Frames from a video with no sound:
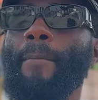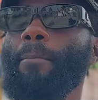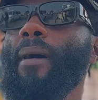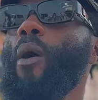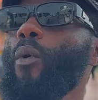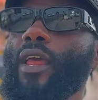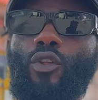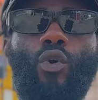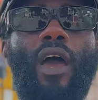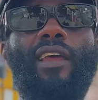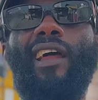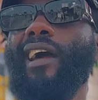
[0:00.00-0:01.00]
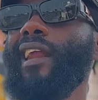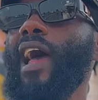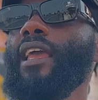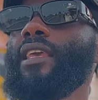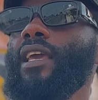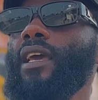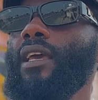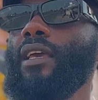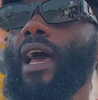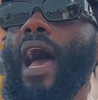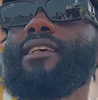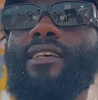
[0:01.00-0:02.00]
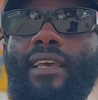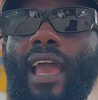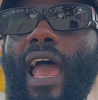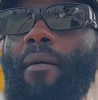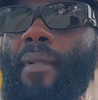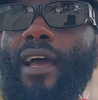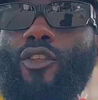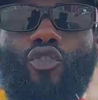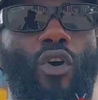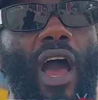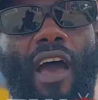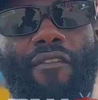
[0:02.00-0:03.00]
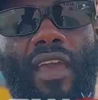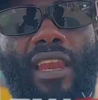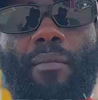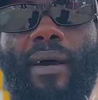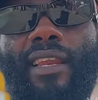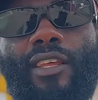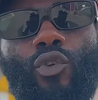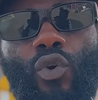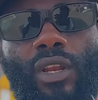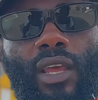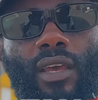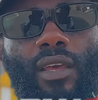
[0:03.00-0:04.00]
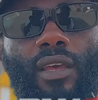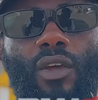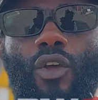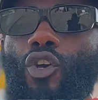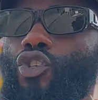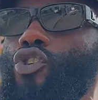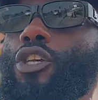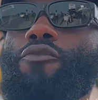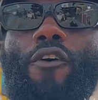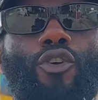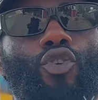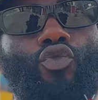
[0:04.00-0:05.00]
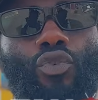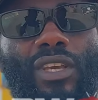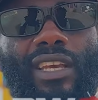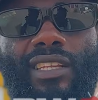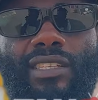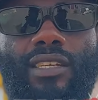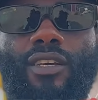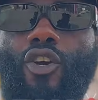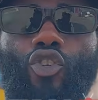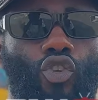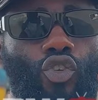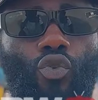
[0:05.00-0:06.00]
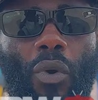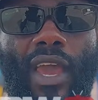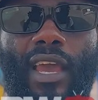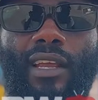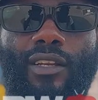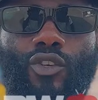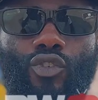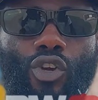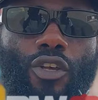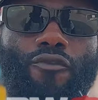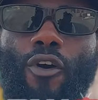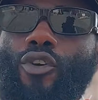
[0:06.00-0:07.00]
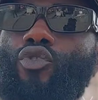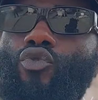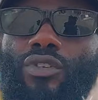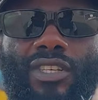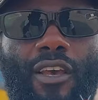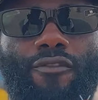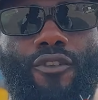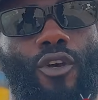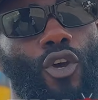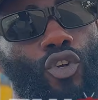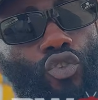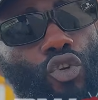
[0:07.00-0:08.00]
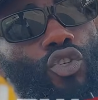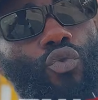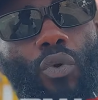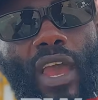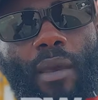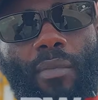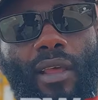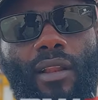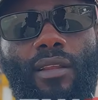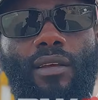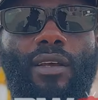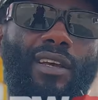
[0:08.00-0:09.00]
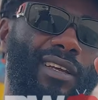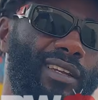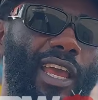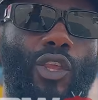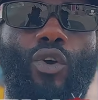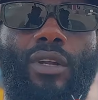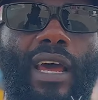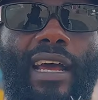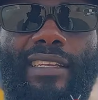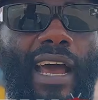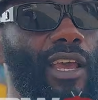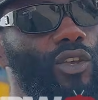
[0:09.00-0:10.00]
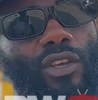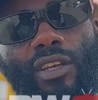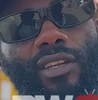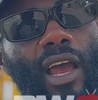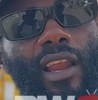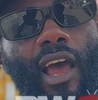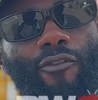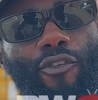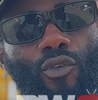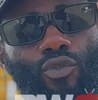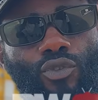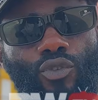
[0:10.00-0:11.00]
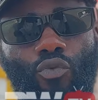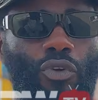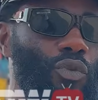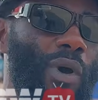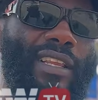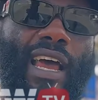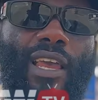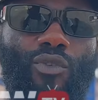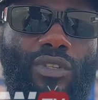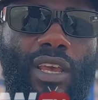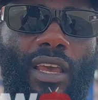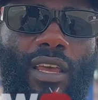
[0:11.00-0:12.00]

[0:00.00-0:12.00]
But when you are in Accra here, as a guy man, you don't have anybody in your neck. Just for you to eat, just for you to save 2 square meal, then your data, it can't afford with what you take.